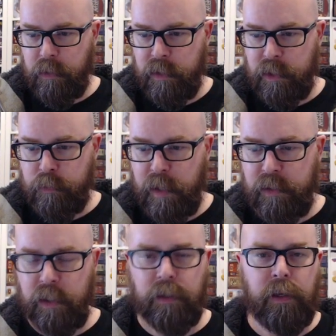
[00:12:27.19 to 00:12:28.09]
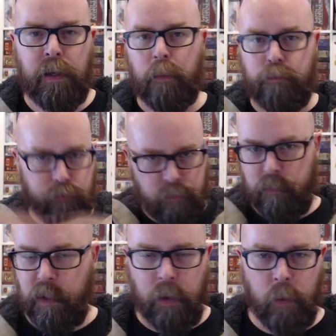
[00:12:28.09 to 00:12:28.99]
This is basically,
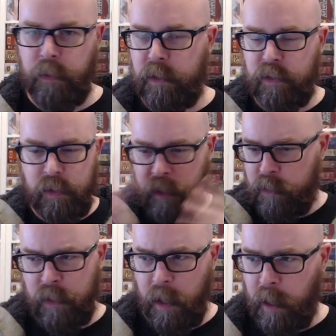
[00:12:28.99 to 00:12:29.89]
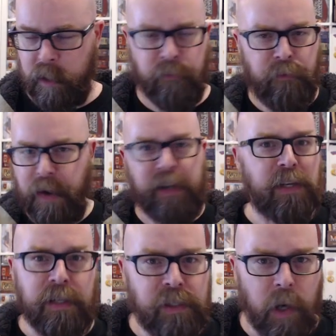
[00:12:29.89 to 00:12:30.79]
you know, these
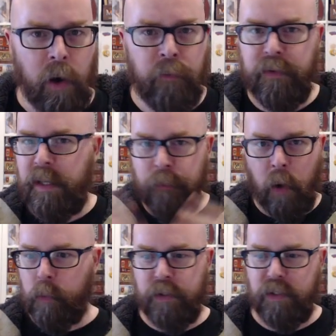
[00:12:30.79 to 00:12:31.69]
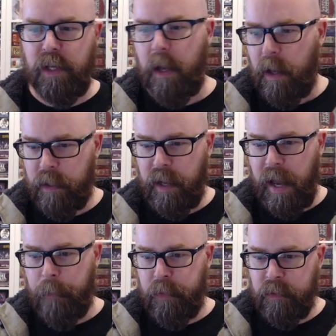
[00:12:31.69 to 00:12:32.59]
confettis of emotes that
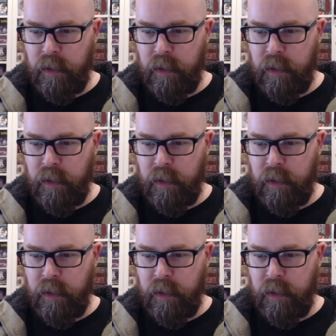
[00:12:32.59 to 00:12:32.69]
happen